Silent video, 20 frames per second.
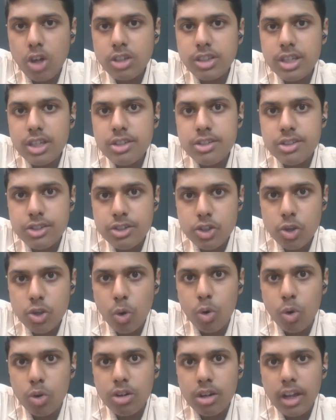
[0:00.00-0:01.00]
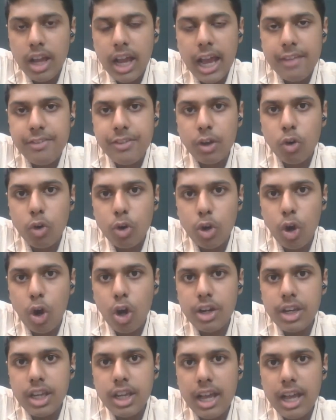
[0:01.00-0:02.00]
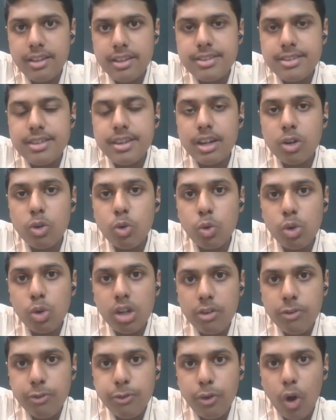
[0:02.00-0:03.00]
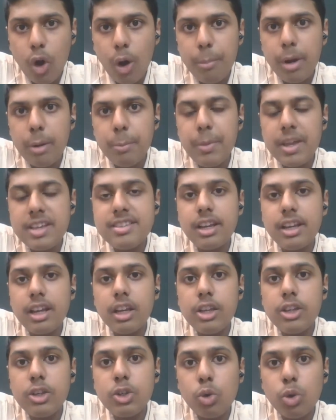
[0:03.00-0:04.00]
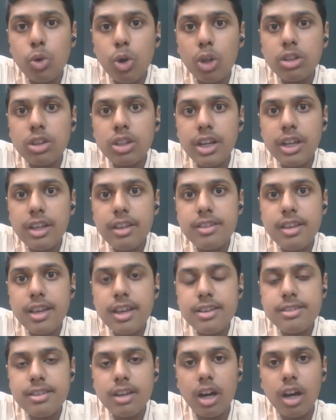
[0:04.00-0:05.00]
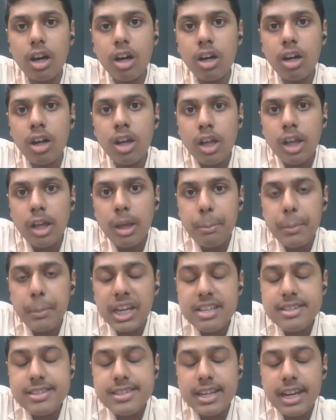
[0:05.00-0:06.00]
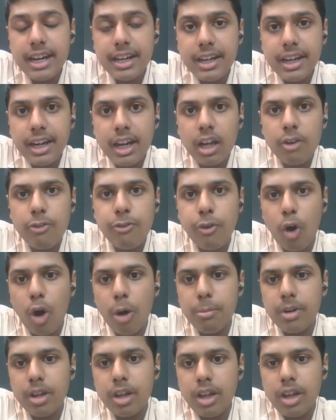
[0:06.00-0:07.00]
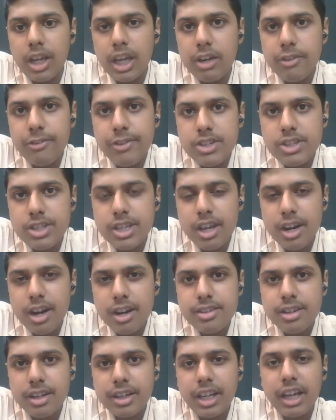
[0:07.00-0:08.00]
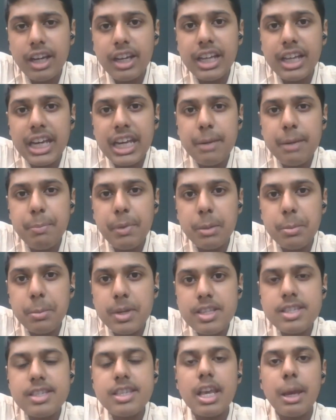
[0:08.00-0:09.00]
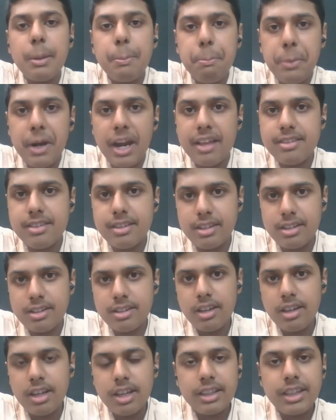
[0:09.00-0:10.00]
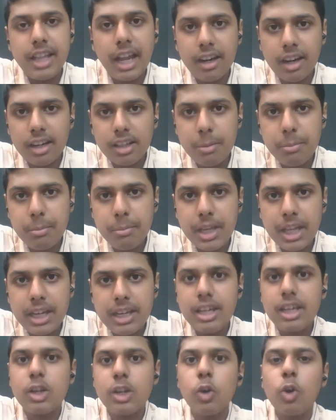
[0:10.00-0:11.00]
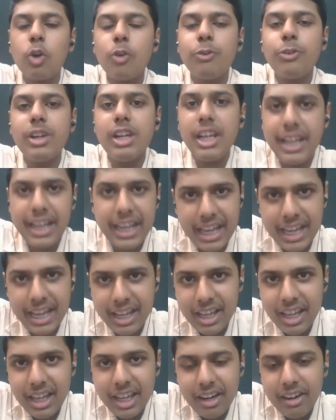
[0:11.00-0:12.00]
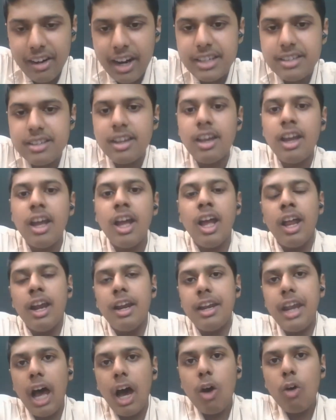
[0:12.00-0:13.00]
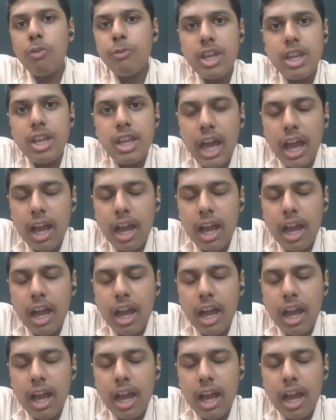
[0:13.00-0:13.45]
is shown as a colony, as a circular form, and basically Eulothrix is a mainly cylindrical form in which there are certain green pigments present that are the mainly chlorophyll A. Right. Now we